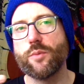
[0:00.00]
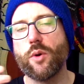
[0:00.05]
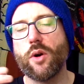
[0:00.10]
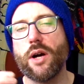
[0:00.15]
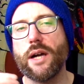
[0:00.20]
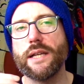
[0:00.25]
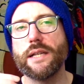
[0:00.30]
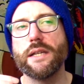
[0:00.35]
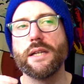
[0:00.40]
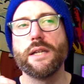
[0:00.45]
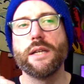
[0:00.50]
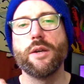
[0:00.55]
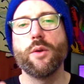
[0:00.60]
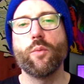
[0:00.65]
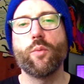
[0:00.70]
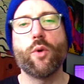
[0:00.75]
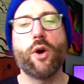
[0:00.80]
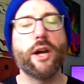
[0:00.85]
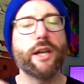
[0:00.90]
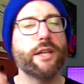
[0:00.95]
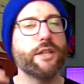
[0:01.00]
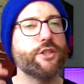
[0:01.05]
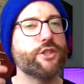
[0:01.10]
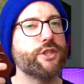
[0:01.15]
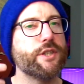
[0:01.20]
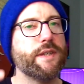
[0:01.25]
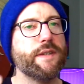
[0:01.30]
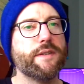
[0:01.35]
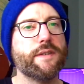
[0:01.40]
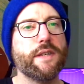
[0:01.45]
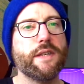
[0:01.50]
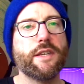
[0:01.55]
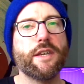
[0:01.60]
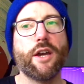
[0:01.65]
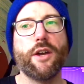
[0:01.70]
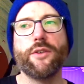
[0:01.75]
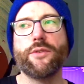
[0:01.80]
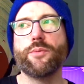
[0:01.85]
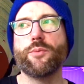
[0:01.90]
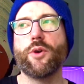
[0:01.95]
why can she see
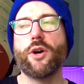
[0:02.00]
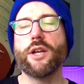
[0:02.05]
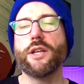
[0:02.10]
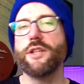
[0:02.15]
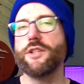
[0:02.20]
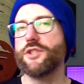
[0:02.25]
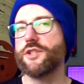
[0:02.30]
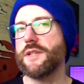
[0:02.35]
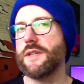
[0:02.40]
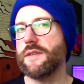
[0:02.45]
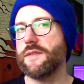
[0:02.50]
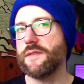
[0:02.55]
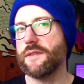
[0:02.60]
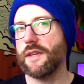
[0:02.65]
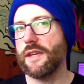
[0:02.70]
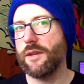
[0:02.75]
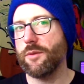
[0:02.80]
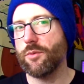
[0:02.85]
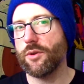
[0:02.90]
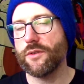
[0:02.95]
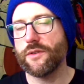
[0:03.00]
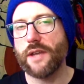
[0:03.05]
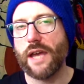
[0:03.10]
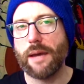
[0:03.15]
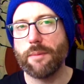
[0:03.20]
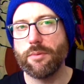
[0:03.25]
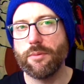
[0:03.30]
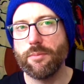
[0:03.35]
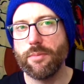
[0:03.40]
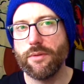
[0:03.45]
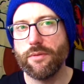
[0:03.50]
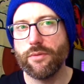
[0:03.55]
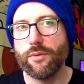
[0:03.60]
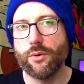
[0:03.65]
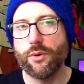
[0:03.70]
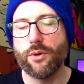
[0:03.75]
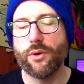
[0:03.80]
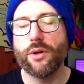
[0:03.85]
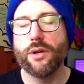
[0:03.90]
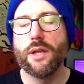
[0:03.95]
ghosts, why can she see what's happened
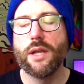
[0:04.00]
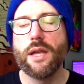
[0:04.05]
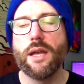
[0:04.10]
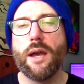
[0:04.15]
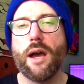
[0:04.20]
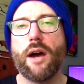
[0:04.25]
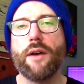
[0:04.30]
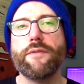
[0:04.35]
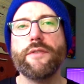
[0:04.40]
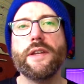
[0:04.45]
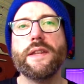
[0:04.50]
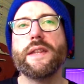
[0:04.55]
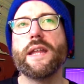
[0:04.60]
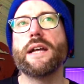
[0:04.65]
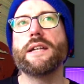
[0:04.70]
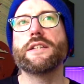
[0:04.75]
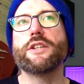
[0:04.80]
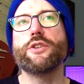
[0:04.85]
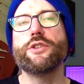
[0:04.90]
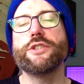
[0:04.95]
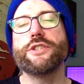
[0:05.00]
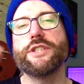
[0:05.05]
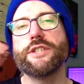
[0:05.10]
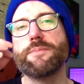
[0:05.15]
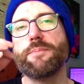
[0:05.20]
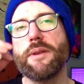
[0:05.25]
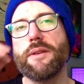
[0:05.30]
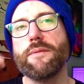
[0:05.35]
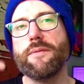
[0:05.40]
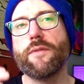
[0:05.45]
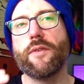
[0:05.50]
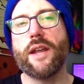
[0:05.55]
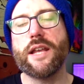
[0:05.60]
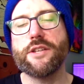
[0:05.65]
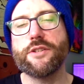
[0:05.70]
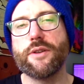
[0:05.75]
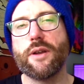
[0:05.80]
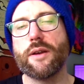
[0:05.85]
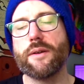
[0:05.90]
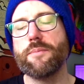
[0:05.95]
before? I think that could have just been
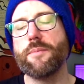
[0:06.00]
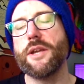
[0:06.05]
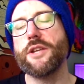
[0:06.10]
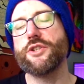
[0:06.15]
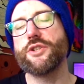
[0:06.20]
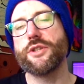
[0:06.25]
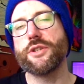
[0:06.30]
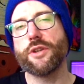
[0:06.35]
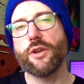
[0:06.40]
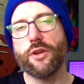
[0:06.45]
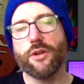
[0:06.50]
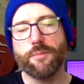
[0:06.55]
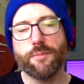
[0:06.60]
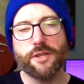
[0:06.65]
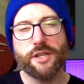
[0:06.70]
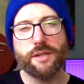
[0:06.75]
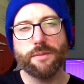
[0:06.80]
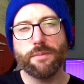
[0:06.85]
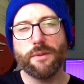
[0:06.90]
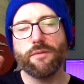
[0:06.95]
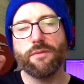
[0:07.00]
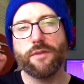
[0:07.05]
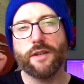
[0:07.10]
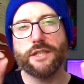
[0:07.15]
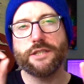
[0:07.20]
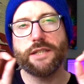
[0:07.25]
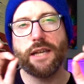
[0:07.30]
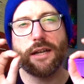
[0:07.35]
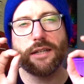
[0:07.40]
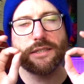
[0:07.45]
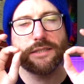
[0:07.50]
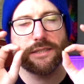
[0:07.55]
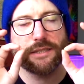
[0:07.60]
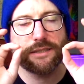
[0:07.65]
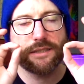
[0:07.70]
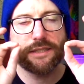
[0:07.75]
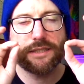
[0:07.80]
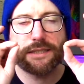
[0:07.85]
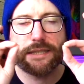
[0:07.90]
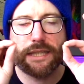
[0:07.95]
fleshed, like I mentioned, could have just been fleshed out
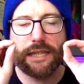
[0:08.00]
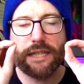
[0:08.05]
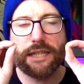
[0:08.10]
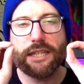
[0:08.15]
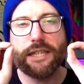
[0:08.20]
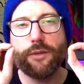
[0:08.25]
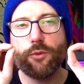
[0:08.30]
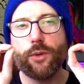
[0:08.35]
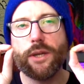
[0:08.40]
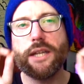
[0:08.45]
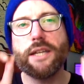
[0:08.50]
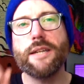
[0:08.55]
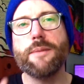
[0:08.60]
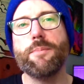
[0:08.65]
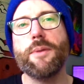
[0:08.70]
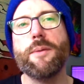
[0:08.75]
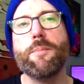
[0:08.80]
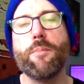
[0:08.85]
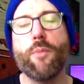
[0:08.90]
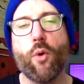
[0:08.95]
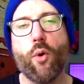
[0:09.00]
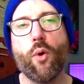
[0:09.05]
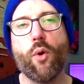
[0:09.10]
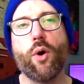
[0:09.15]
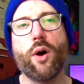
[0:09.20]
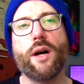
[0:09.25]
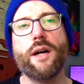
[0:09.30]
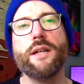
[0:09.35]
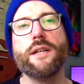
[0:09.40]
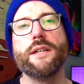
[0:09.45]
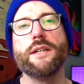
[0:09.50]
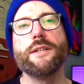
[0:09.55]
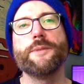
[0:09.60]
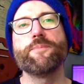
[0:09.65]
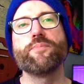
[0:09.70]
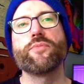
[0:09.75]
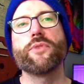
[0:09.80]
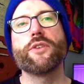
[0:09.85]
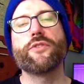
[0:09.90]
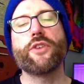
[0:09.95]
just a teeny weeny bit more,
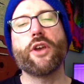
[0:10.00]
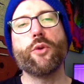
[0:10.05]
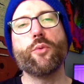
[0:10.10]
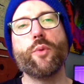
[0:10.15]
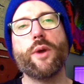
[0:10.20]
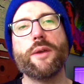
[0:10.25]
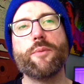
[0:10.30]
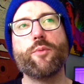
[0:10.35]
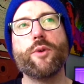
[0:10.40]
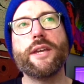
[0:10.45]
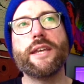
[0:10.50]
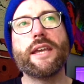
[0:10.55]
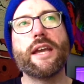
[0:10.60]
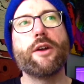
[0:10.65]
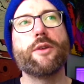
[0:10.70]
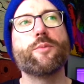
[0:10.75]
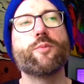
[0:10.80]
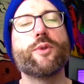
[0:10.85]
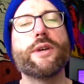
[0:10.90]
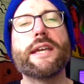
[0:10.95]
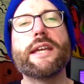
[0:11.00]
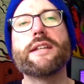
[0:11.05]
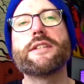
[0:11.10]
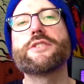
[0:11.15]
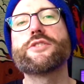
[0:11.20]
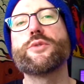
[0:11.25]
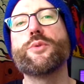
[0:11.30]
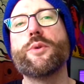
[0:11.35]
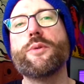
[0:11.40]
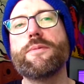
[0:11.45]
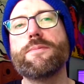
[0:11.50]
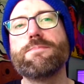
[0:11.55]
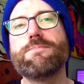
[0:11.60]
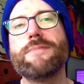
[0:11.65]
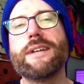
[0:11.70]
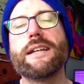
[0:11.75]
so we could sort of